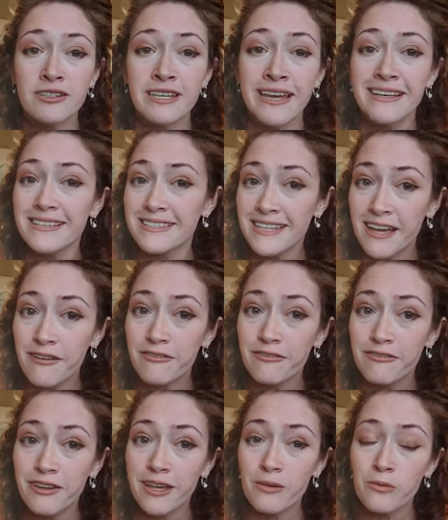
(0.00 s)
are staying safe
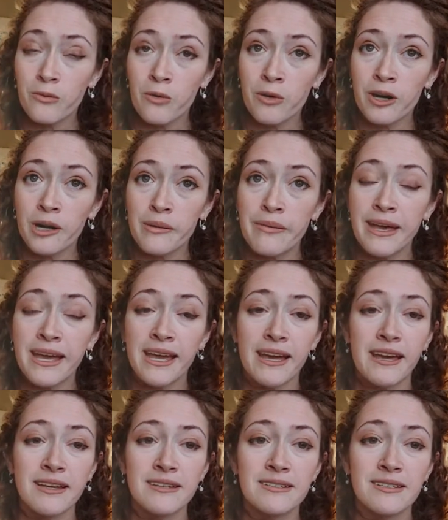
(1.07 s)
and warm
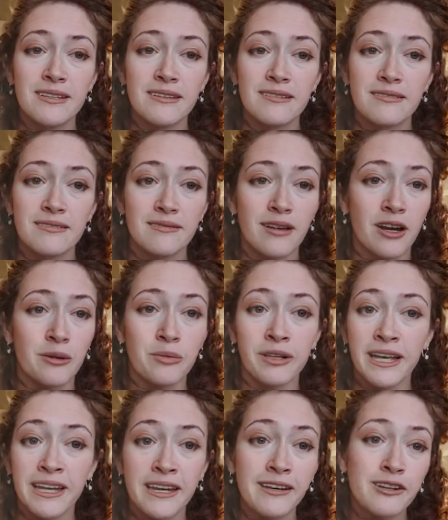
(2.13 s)
and are
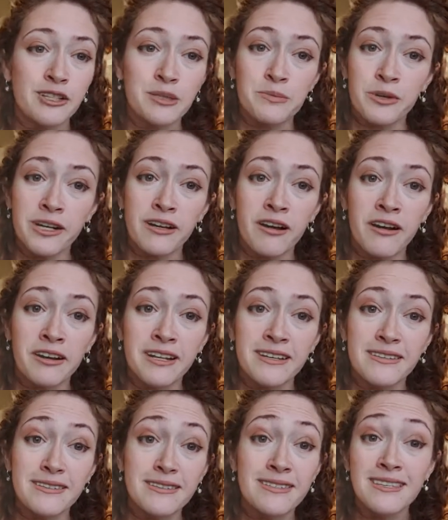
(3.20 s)
planning your spring
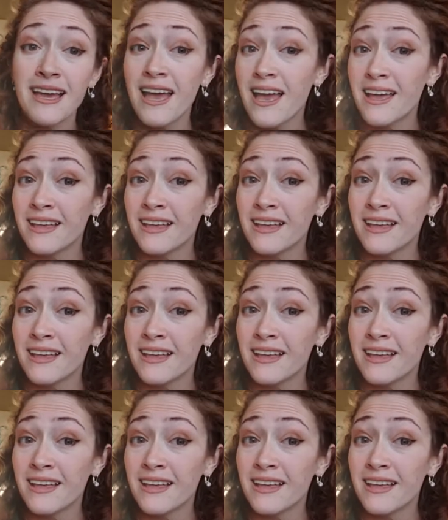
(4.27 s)
gardens.